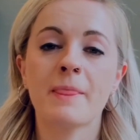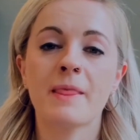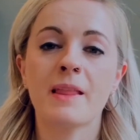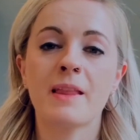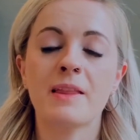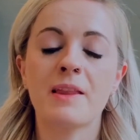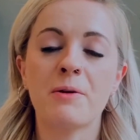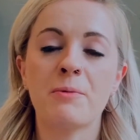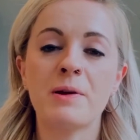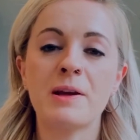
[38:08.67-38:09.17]

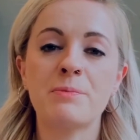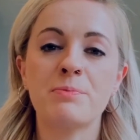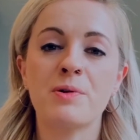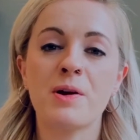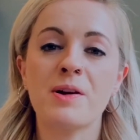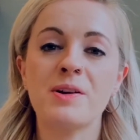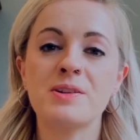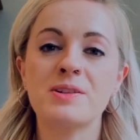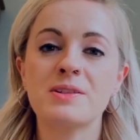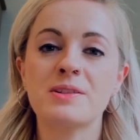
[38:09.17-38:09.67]
That we
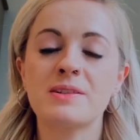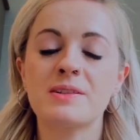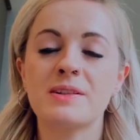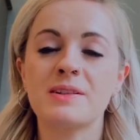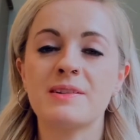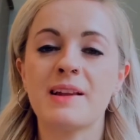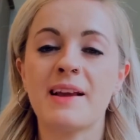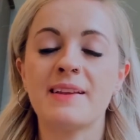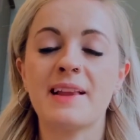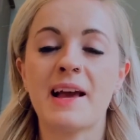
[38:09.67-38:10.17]
approach
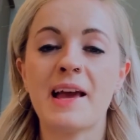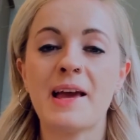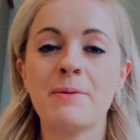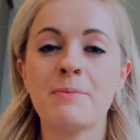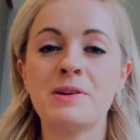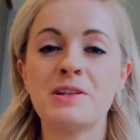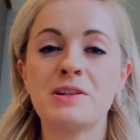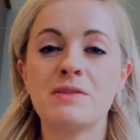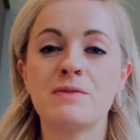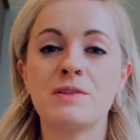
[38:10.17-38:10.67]
like that
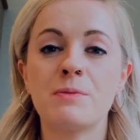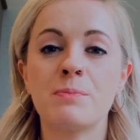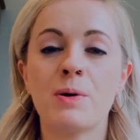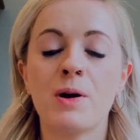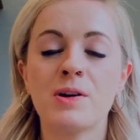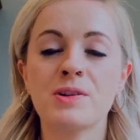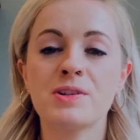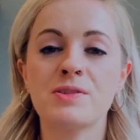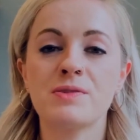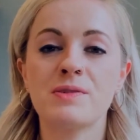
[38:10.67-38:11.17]
image of the
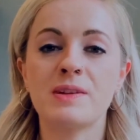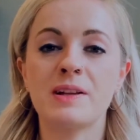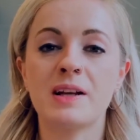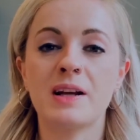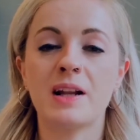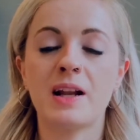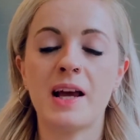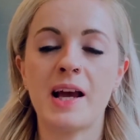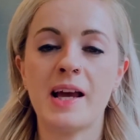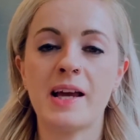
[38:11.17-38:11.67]
potter and the
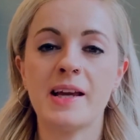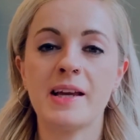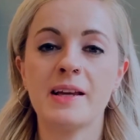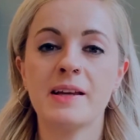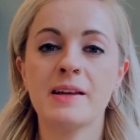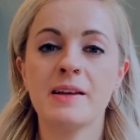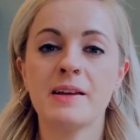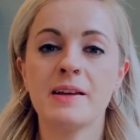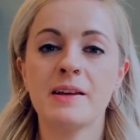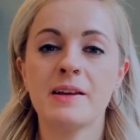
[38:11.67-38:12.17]
clay,
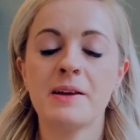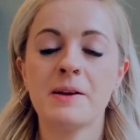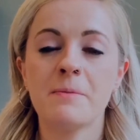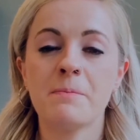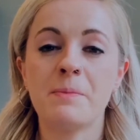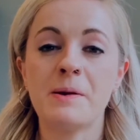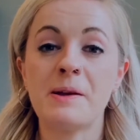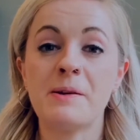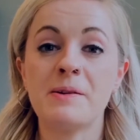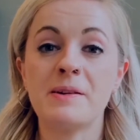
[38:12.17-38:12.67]

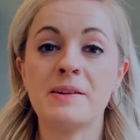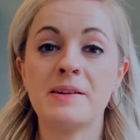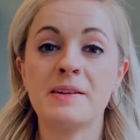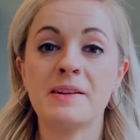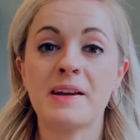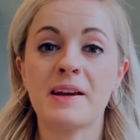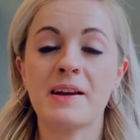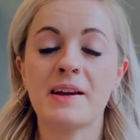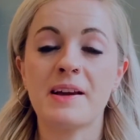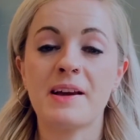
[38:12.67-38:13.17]
being
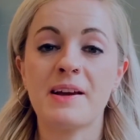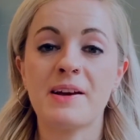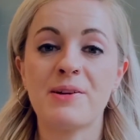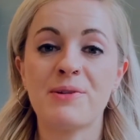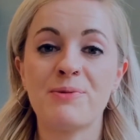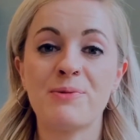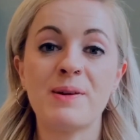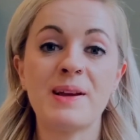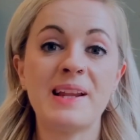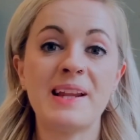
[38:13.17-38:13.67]

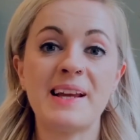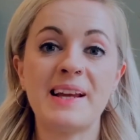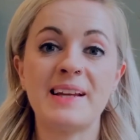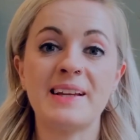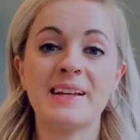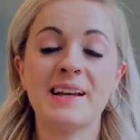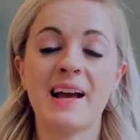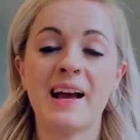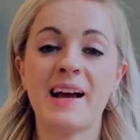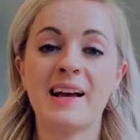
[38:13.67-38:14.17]

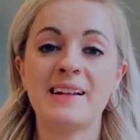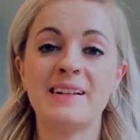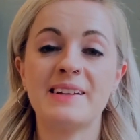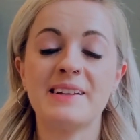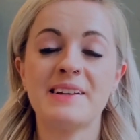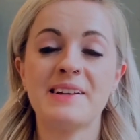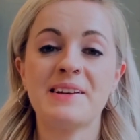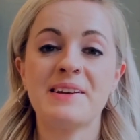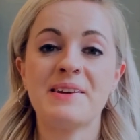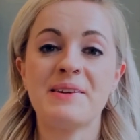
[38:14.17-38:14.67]
willing and
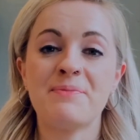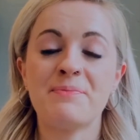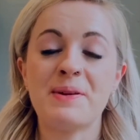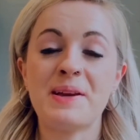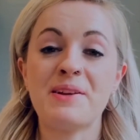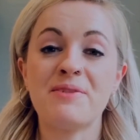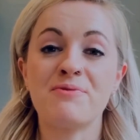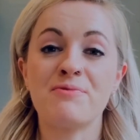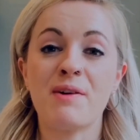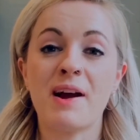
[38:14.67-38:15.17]

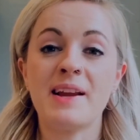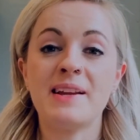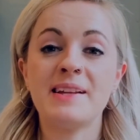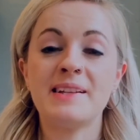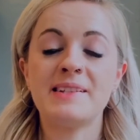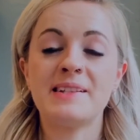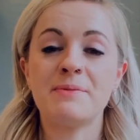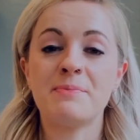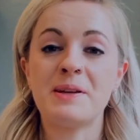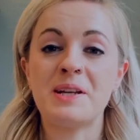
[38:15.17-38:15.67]
being ready
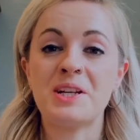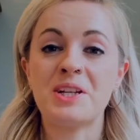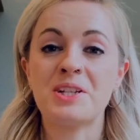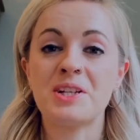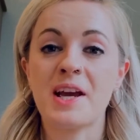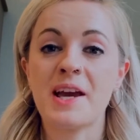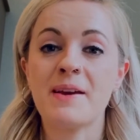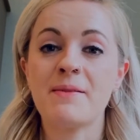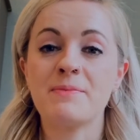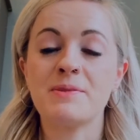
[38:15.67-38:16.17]
to be
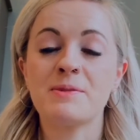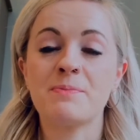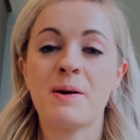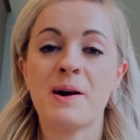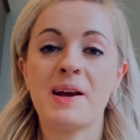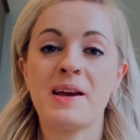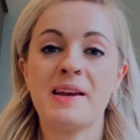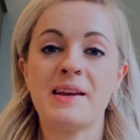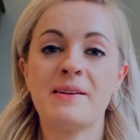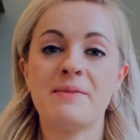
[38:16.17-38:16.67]
shaped by
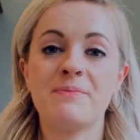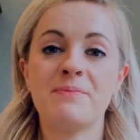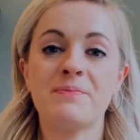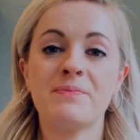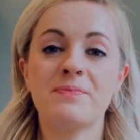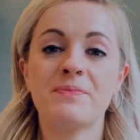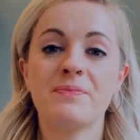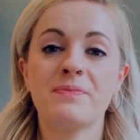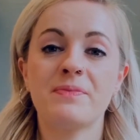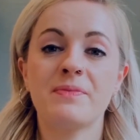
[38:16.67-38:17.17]
him,
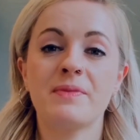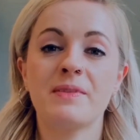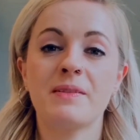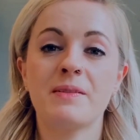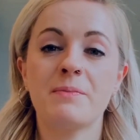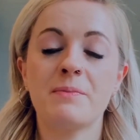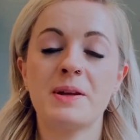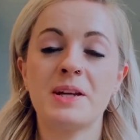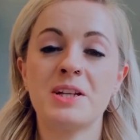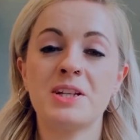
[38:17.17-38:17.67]

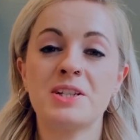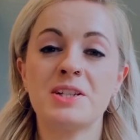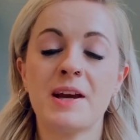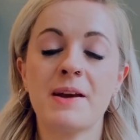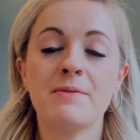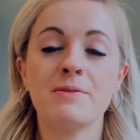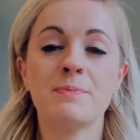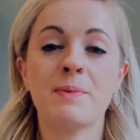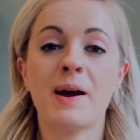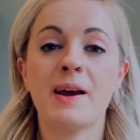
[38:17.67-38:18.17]
being
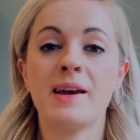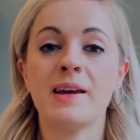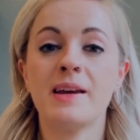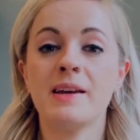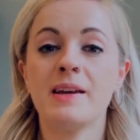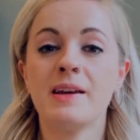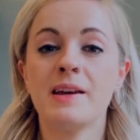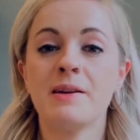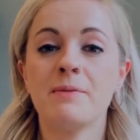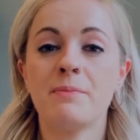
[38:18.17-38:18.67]
shaped
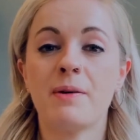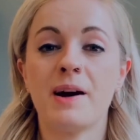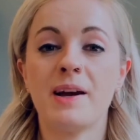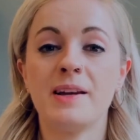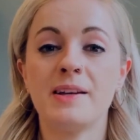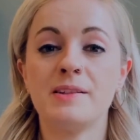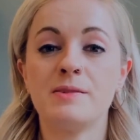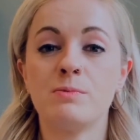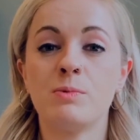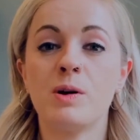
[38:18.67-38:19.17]
by
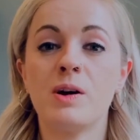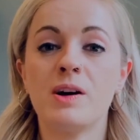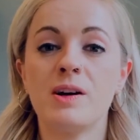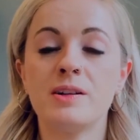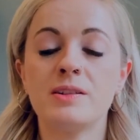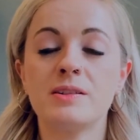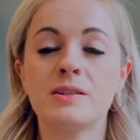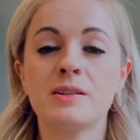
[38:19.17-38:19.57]
his word.